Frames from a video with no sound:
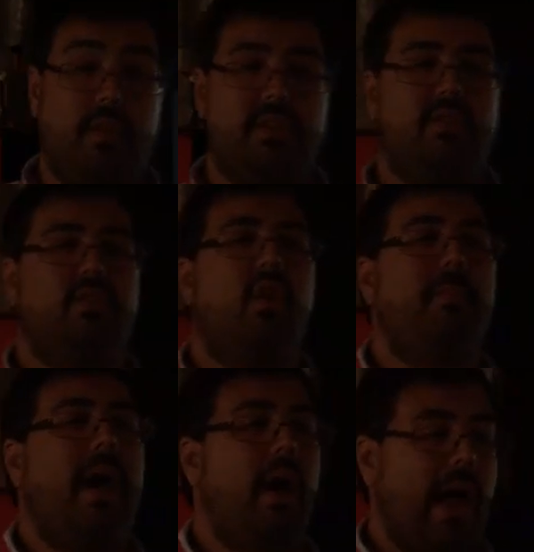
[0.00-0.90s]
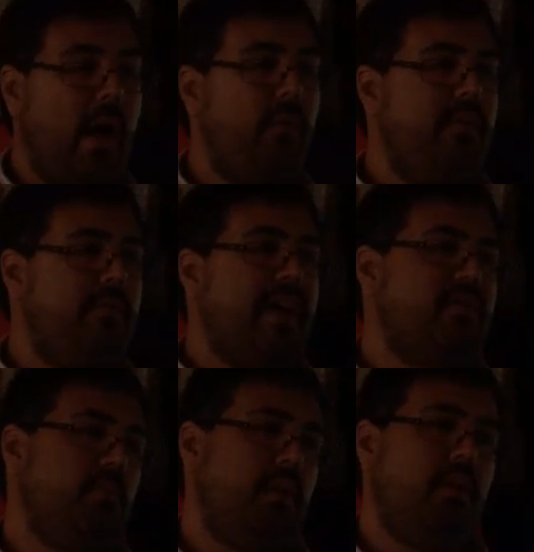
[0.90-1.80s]
it's not about our
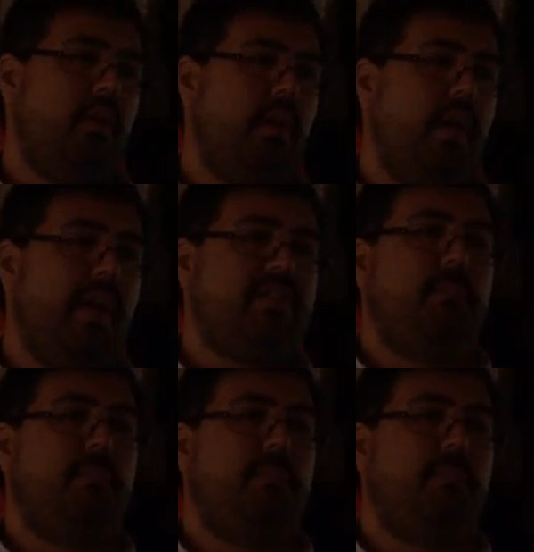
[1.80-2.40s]
investment. It's